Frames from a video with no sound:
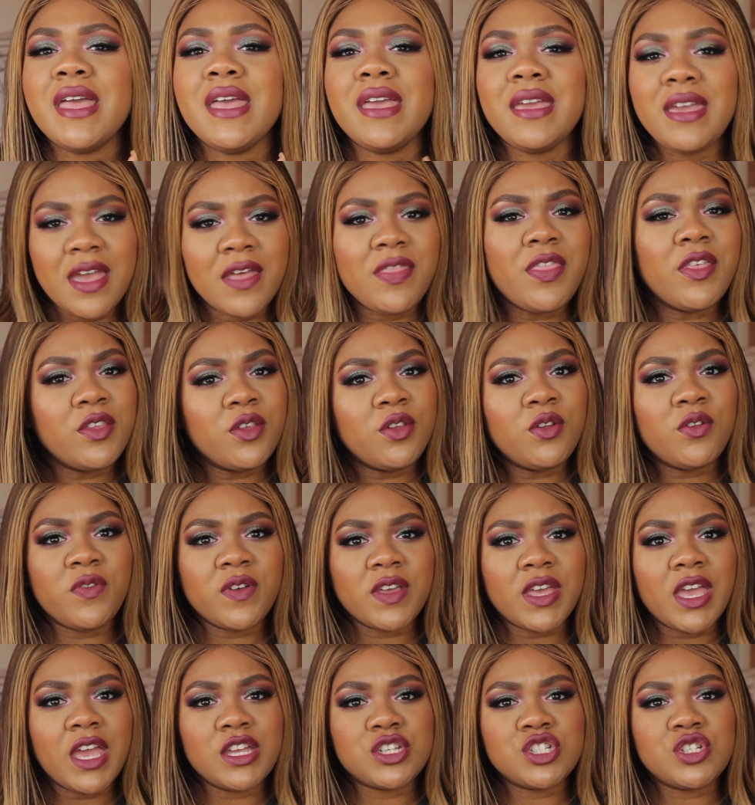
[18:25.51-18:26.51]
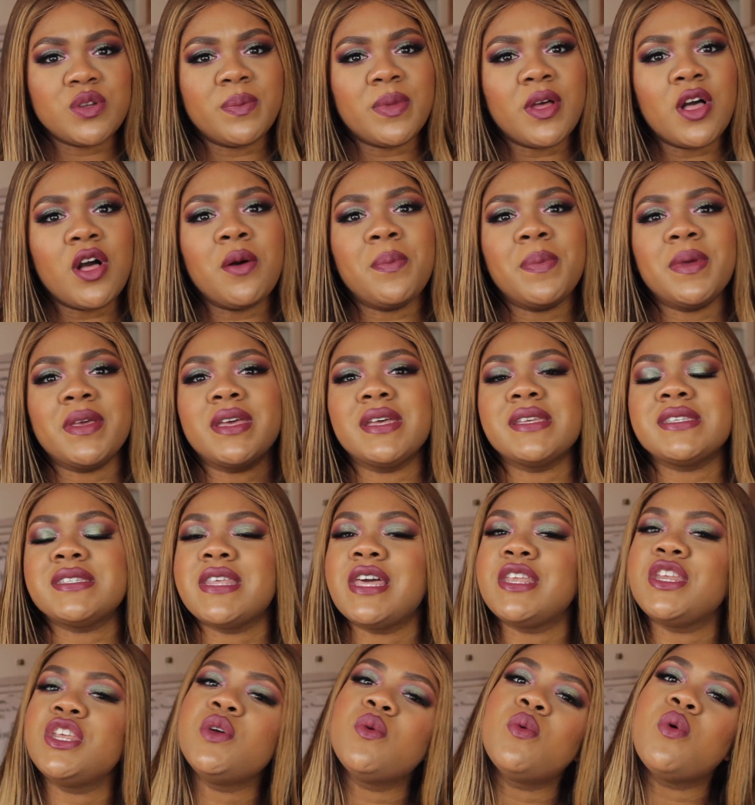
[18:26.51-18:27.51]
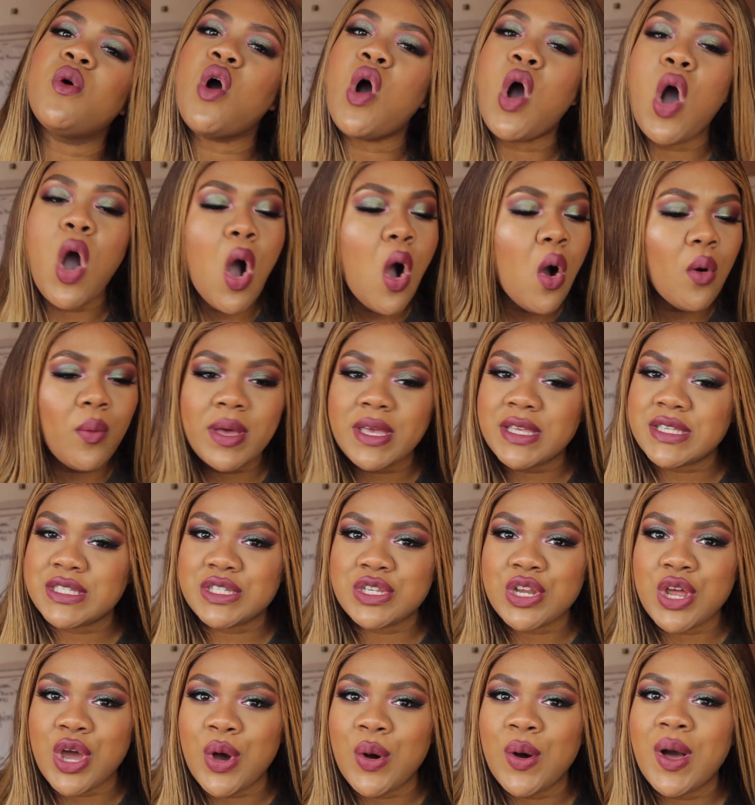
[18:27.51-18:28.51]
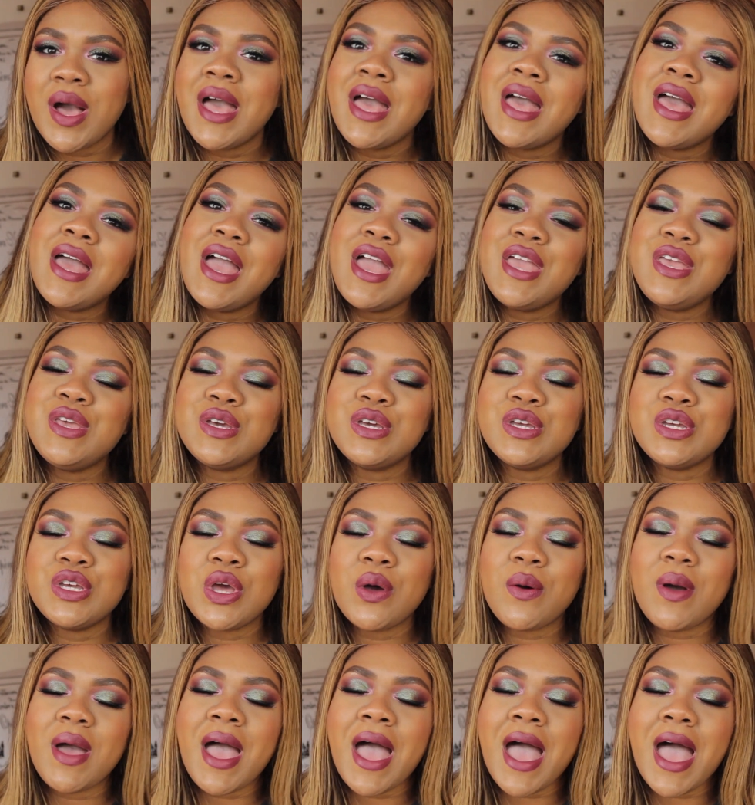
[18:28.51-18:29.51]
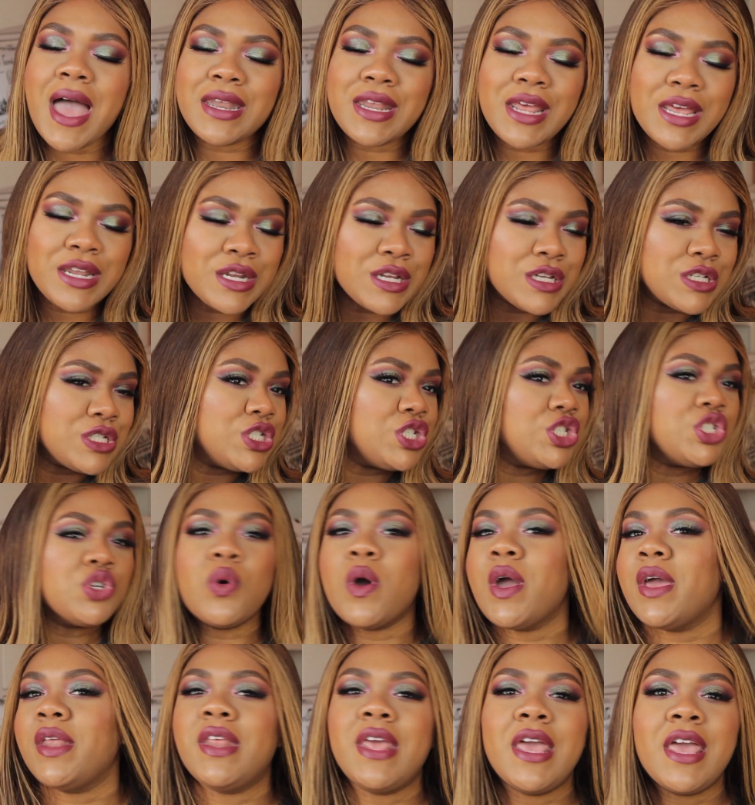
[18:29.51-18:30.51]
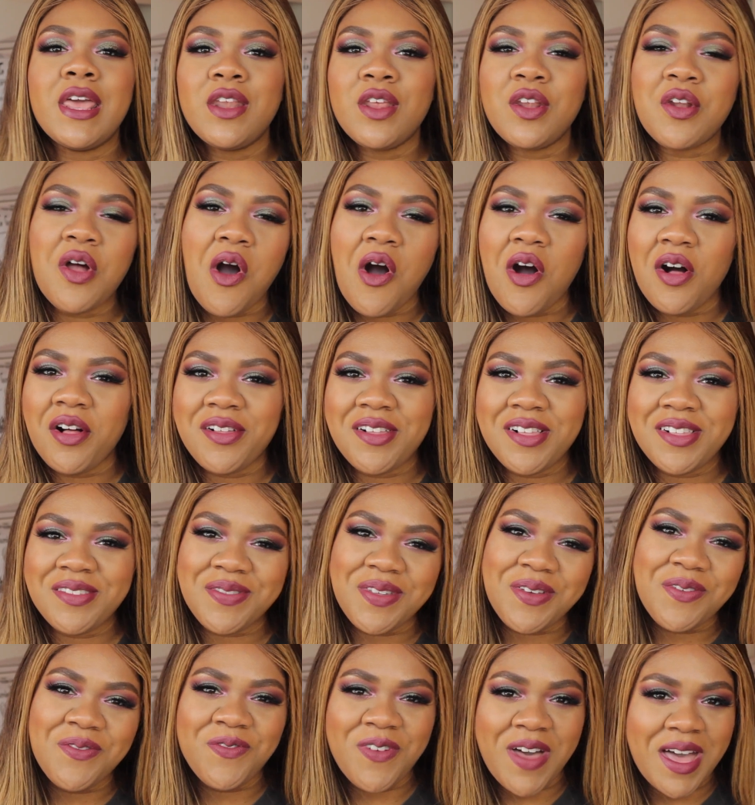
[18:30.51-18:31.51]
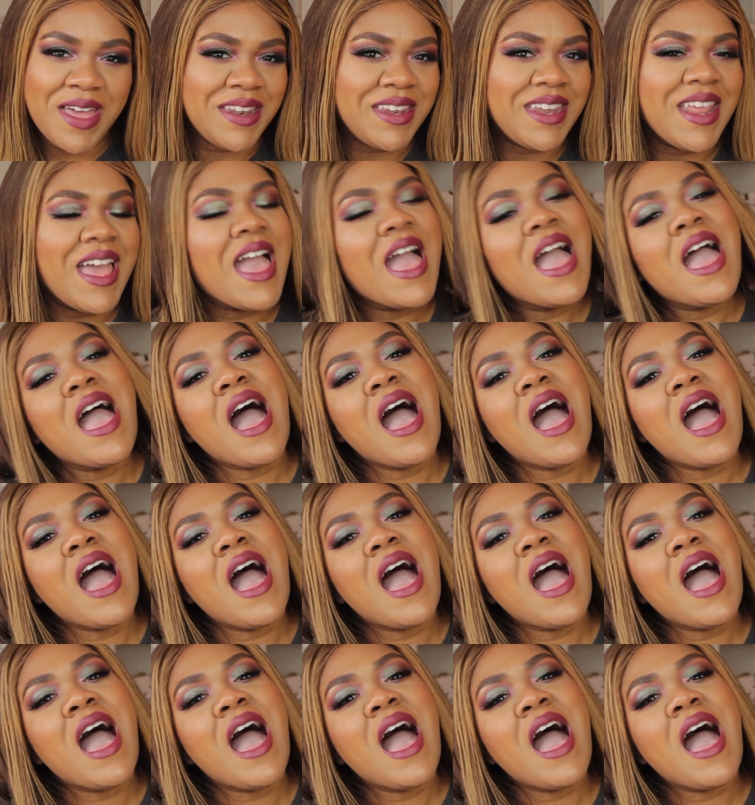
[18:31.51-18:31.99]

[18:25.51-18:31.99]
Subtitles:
hit the notification bell because then you always know and you can go ahead and join in all of the fun.